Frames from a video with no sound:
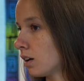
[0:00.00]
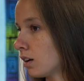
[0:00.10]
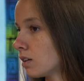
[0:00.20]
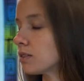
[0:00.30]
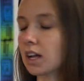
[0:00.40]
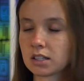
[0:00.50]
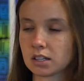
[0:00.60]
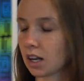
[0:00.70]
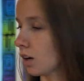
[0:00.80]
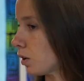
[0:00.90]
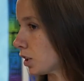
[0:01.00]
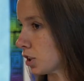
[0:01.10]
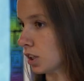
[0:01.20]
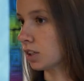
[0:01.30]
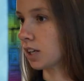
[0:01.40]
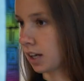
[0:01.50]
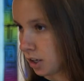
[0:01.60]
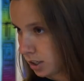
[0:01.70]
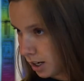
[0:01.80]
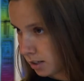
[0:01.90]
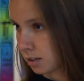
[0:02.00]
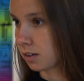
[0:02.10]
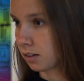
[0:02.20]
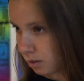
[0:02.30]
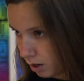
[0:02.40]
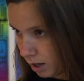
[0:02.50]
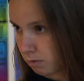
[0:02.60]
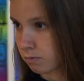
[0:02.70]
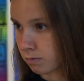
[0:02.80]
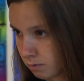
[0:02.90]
Afterwards, it was time for a lesson from Ms. Woodward.